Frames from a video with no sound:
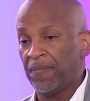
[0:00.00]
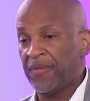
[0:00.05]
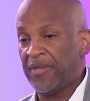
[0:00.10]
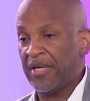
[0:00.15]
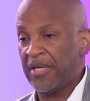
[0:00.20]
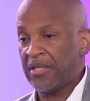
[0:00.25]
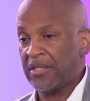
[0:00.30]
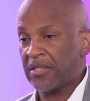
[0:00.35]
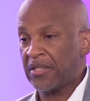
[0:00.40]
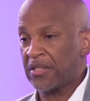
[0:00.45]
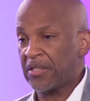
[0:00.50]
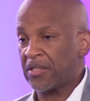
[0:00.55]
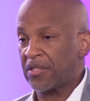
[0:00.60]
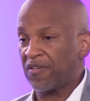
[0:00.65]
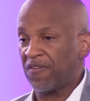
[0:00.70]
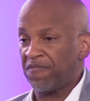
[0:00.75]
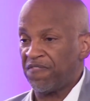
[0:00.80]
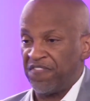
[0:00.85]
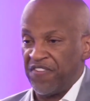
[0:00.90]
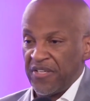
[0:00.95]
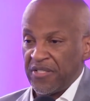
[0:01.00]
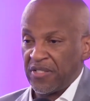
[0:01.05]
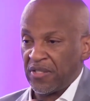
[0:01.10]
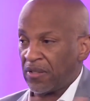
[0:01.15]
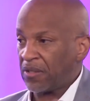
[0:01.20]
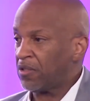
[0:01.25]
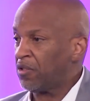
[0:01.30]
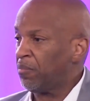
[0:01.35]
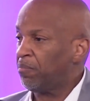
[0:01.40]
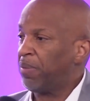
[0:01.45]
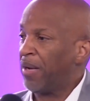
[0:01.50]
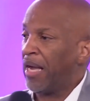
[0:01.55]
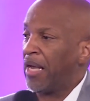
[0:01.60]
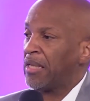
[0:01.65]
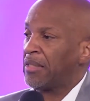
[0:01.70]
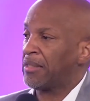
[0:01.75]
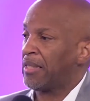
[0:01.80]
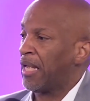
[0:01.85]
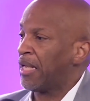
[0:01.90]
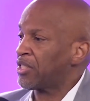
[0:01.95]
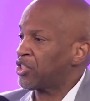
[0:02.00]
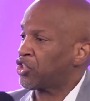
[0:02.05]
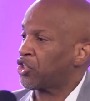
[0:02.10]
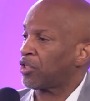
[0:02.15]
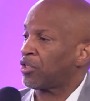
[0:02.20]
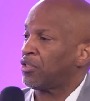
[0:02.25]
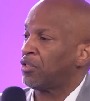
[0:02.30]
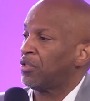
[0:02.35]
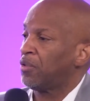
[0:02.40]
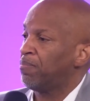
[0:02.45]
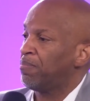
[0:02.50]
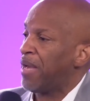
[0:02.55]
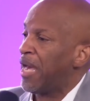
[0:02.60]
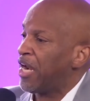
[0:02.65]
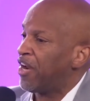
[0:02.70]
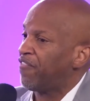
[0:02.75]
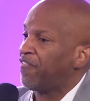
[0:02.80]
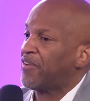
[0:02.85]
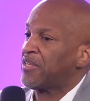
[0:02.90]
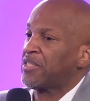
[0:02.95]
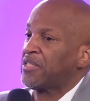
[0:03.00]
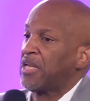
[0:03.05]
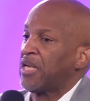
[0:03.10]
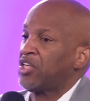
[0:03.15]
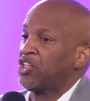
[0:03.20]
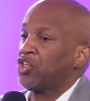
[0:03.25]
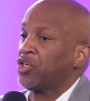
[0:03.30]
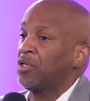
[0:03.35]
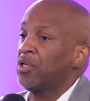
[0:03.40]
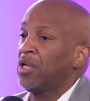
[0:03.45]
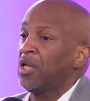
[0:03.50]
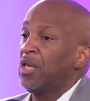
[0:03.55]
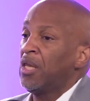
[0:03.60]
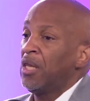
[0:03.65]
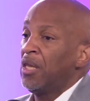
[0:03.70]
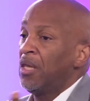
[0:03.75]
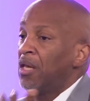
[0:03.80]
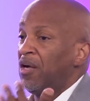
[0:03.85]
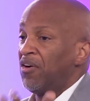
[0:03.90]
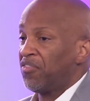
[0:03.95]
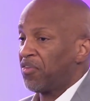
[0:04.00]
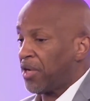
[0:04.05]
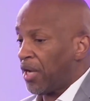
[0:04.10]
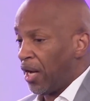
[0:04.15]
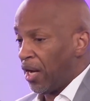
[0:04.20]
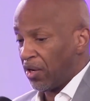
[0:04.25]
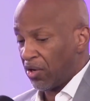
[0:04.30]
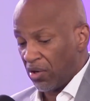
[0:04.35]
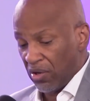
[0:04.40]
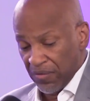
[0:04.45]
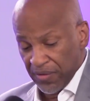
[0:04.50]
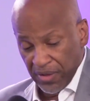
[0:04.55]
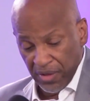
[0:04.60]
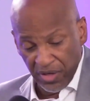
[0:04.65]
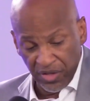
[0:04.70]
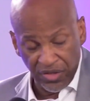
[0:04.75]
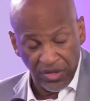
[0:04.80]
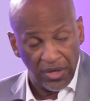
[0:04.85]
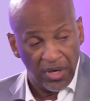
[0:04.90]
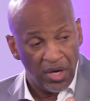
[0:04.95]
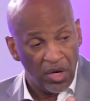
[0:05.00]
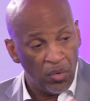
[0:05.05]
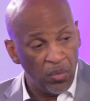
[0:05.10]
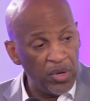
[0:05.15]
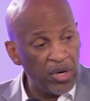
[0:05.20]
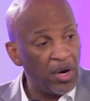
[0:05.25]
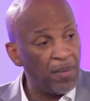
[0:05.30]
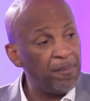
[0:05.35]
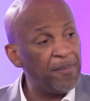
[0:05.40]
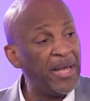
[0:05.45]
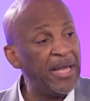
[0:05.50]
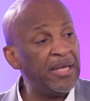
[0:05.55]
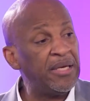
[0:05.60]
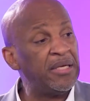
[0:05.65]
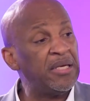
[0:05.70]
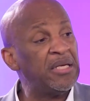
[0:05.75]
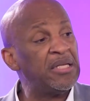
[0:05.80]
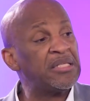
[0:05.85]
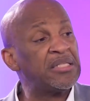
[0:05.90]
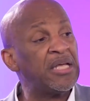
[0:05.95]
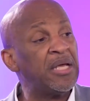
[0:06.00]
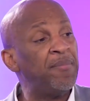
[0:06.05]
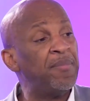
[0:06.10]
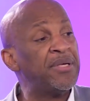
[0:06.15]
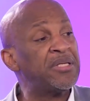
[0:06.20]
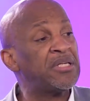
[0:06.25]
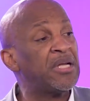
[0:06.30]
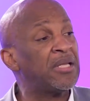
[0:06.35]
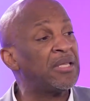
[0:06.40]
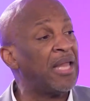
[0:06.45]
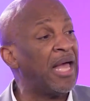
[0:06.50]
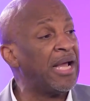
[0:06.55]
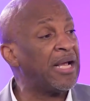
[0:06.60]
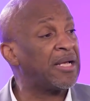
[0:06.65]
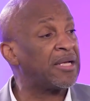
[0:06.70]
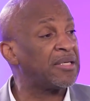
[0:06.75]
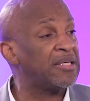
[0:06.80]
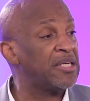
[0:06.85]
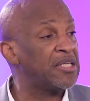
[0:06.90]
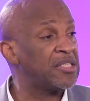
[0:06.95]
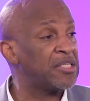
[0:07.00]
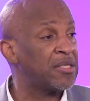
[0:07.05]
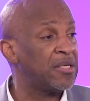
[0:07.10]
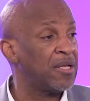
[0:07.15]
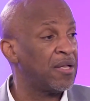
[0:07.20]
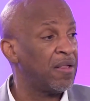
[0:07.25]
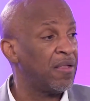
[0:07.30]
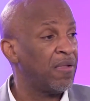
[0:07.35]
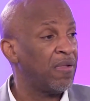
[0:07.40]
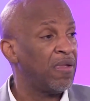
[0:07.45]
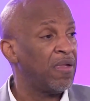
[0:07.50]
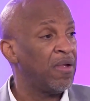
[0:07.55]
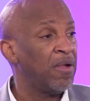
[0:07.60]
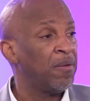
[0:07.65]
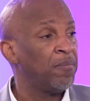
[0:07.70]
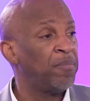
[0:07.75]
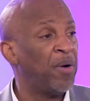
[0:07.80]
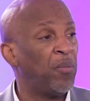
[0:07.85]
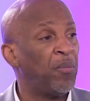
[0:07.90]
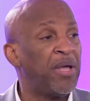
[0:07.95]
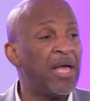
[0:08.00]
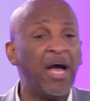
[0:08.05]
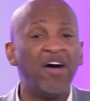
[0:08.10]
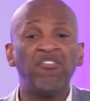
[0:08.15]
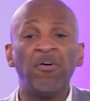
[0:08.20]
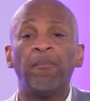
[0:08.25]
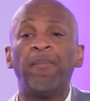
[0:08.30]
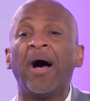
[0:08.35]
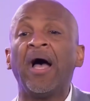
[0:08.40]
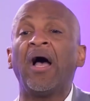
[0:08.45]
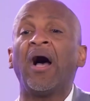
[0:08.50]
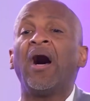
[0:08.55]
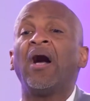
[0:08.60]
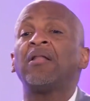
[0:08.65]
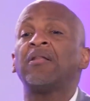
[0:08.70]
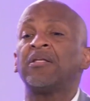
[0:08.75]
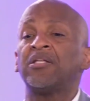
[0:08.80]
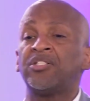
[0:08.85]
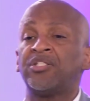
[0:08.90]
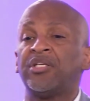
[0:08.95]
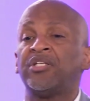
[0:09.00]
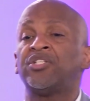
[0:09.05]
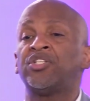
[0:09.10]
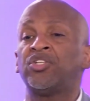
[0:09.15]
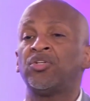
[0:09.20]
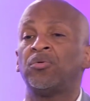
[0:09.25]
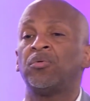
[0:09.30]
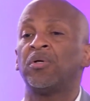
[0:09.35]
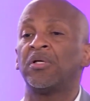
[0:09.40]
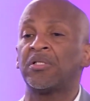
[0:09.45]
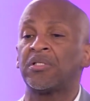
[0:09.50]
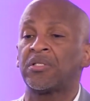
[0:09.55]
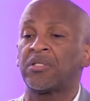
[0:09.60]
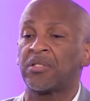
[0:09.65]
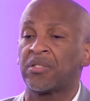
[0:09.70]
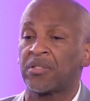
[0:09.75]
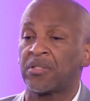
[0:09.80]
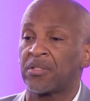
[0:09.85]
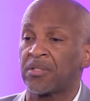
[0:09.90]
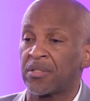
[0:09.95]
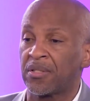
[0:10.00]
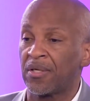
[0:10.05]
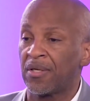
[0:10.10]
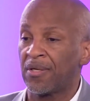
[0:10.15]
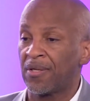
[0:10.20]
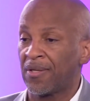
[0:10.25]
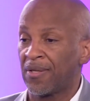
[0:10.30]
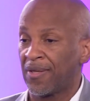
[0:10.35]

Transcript: This physical, biological manifestation of God on the earth. We are made in His image and likeness, but we have a biology to us.